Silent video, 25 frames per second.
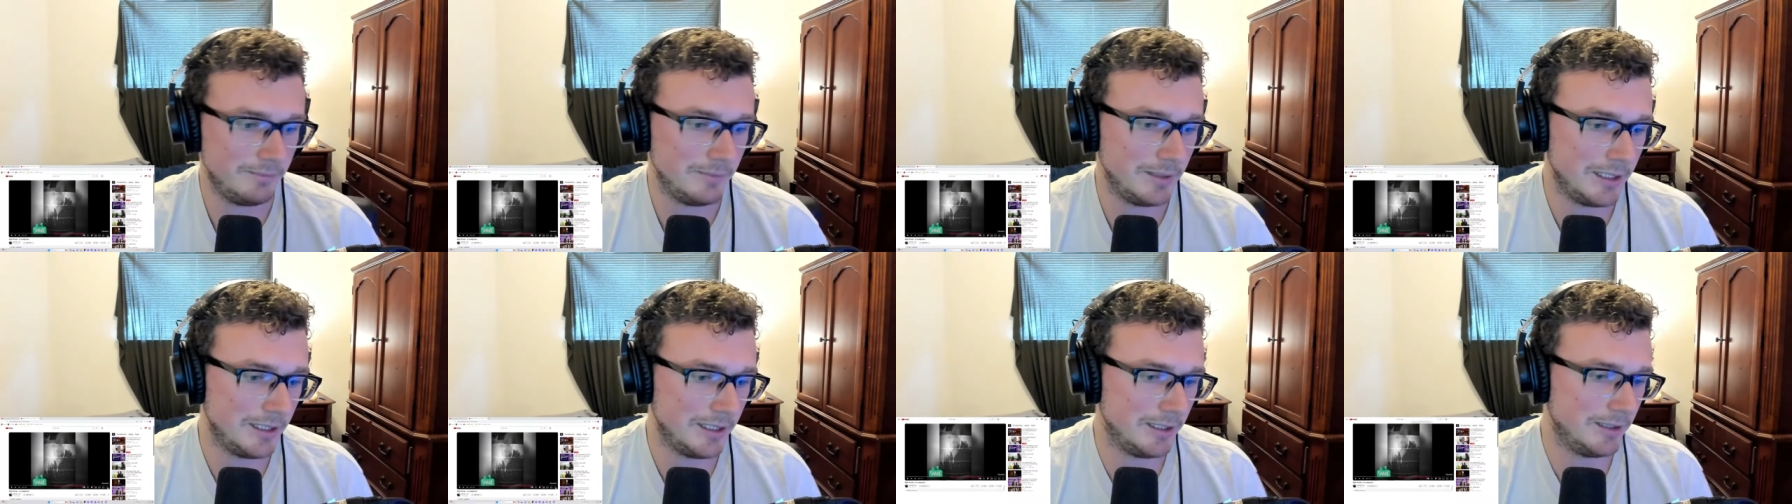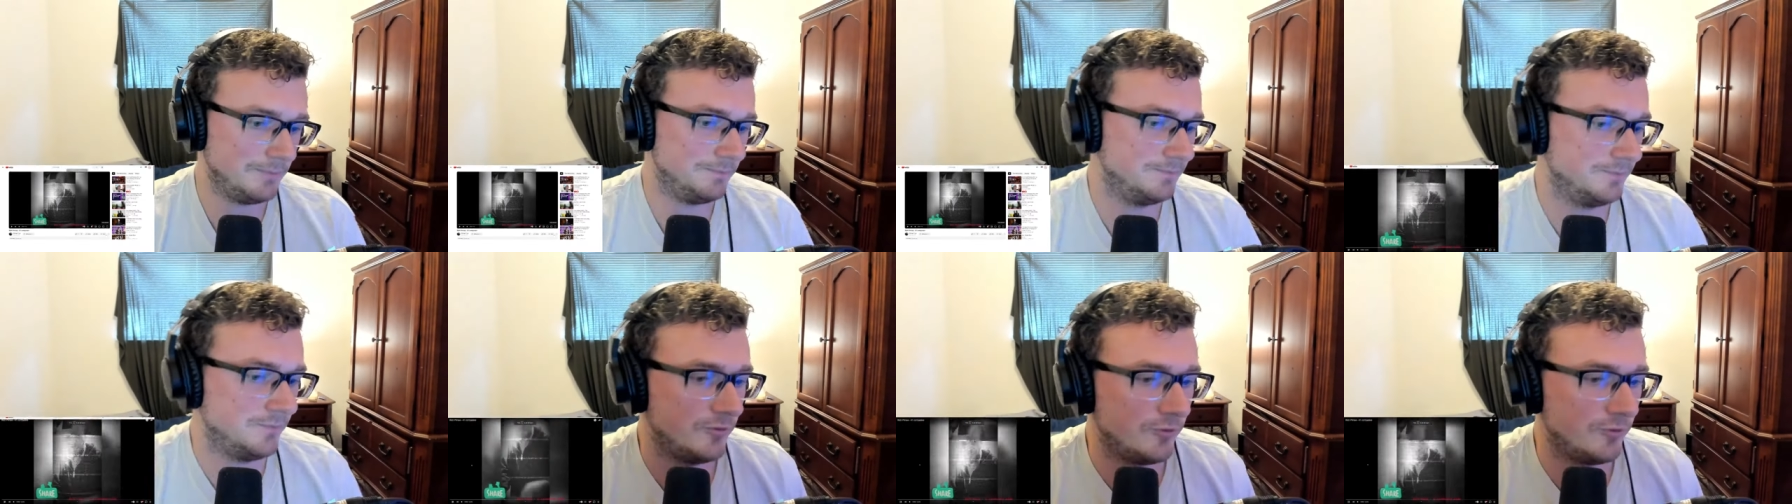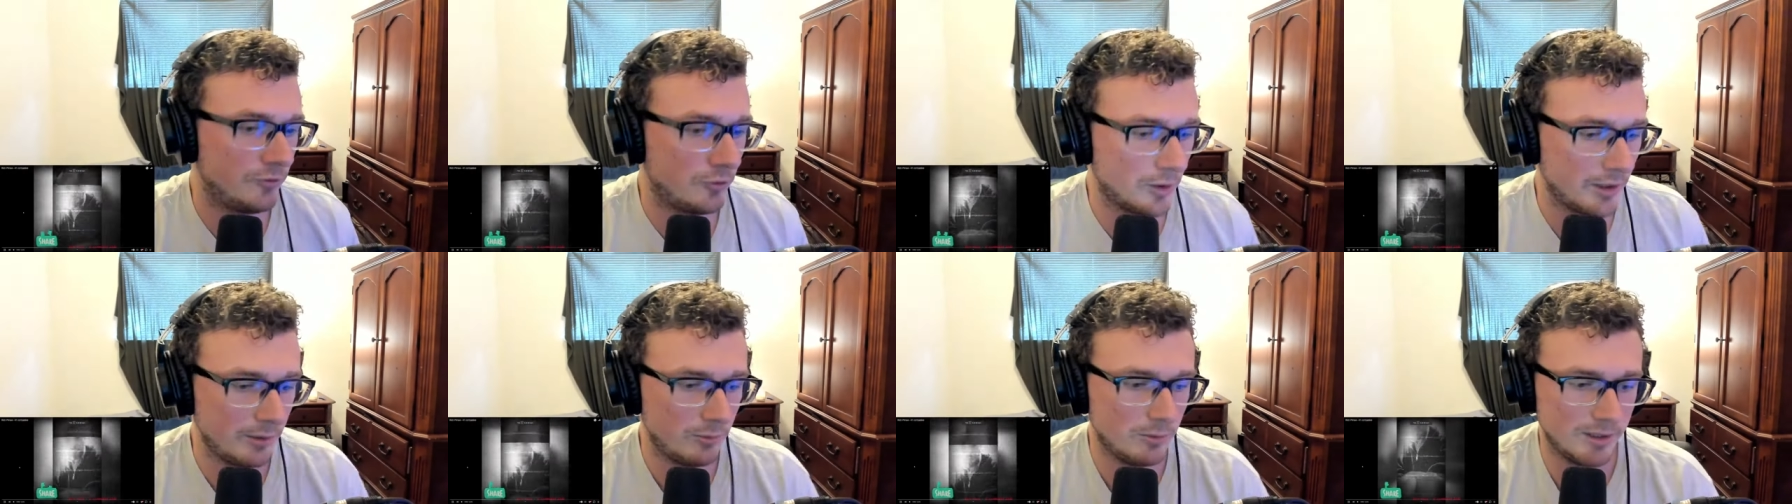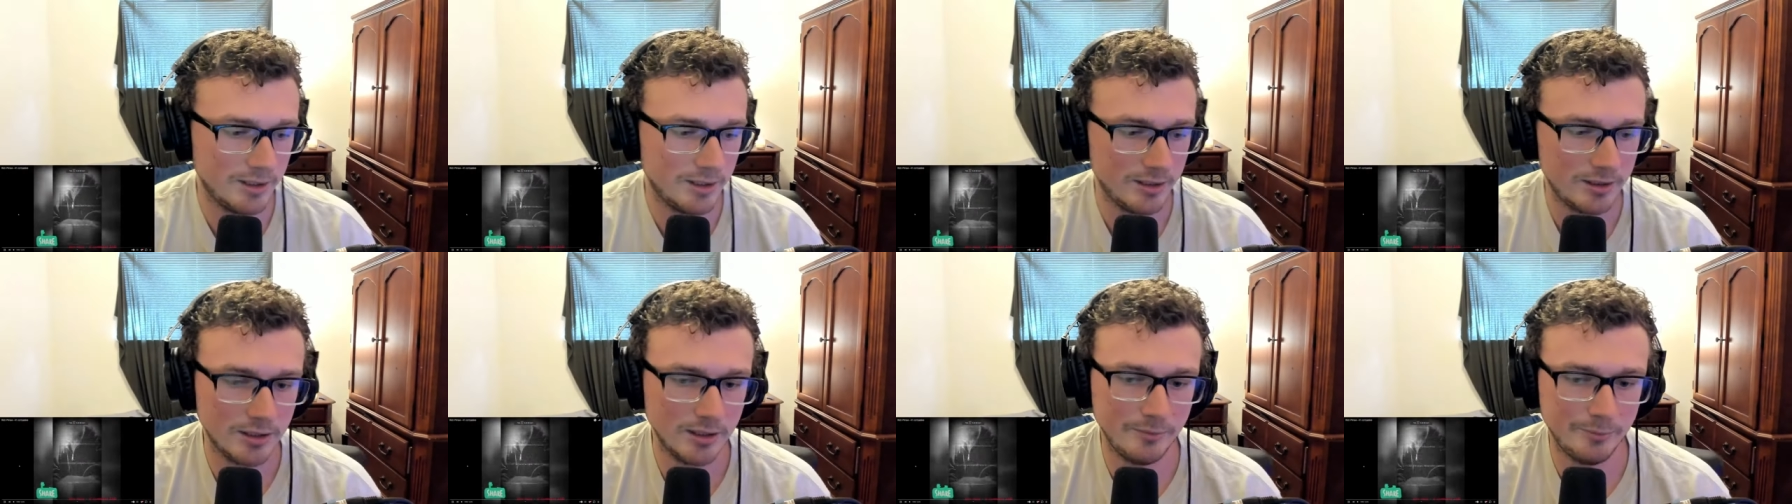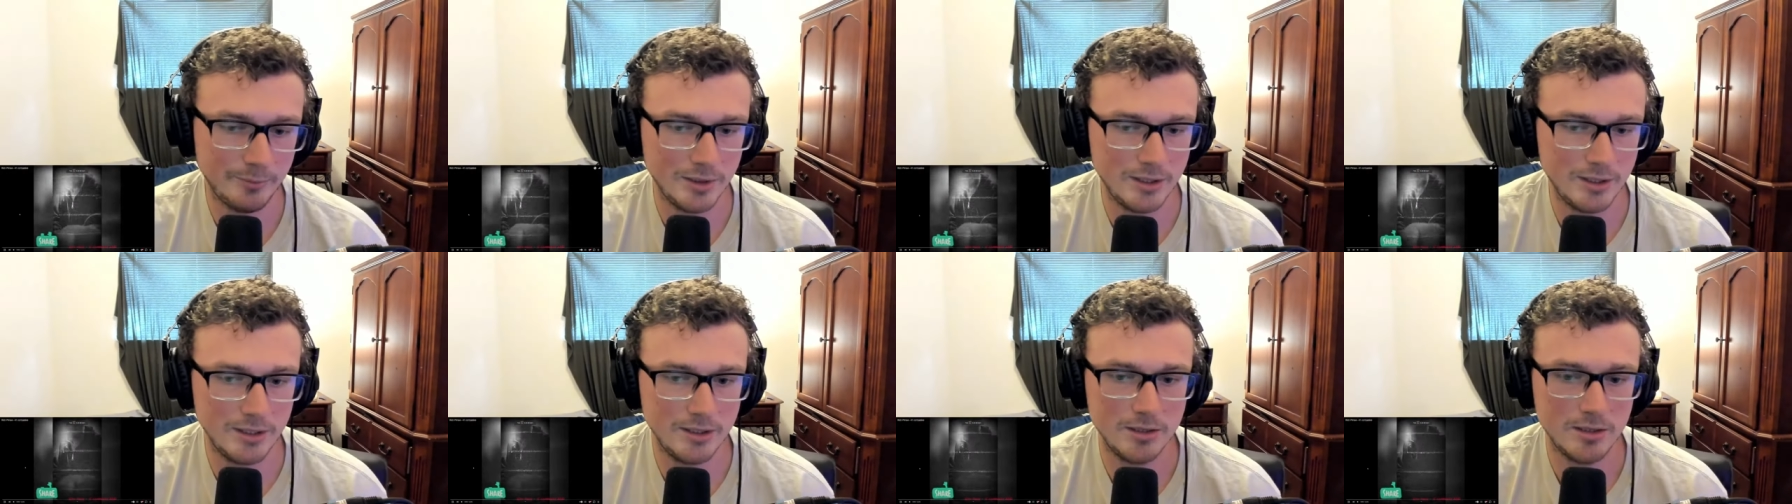man, 41
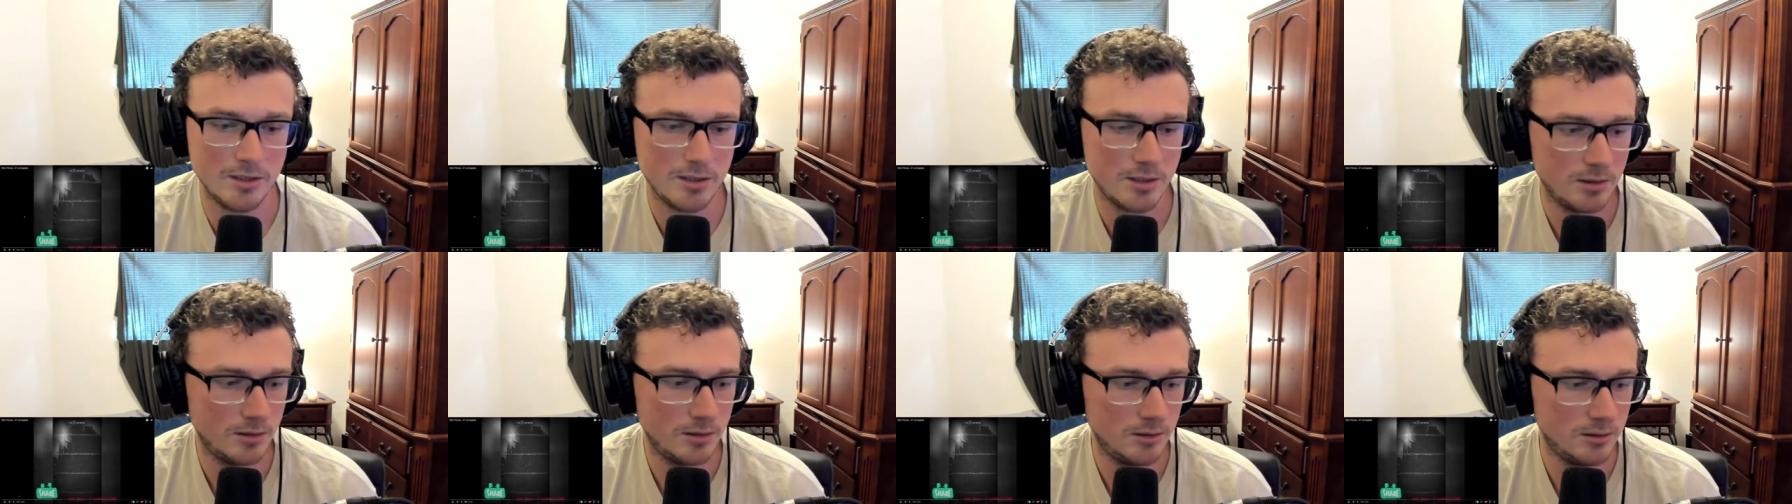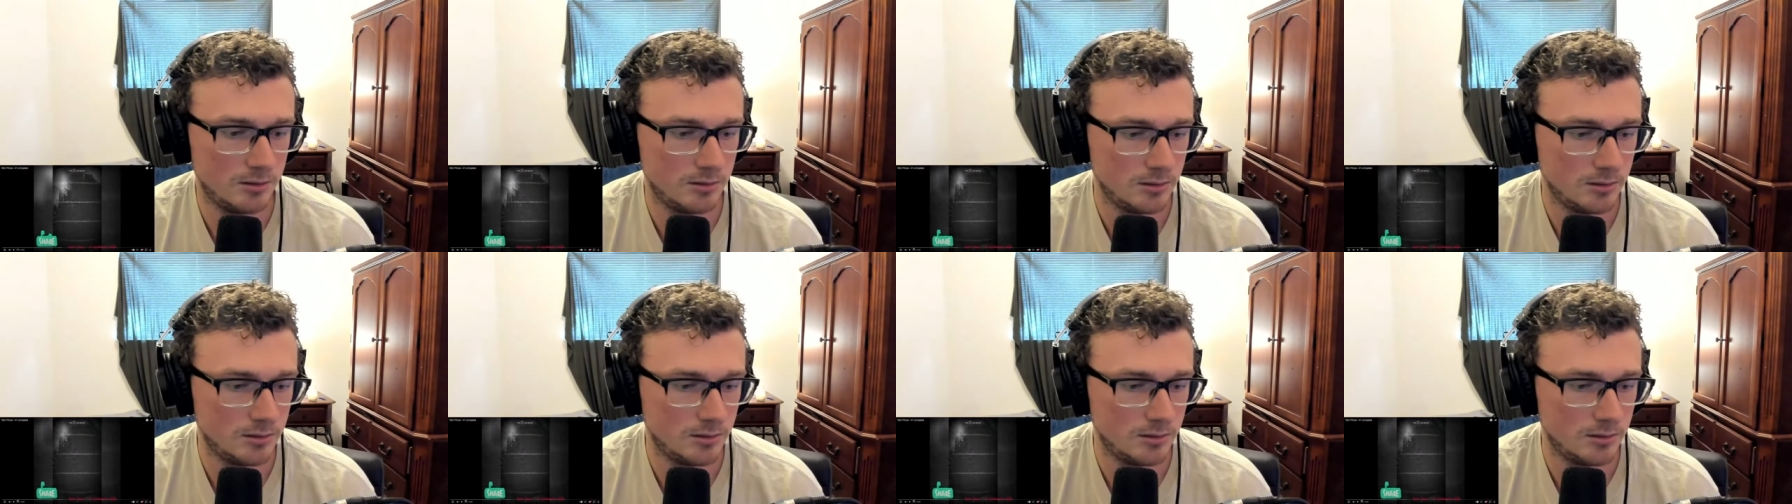companies.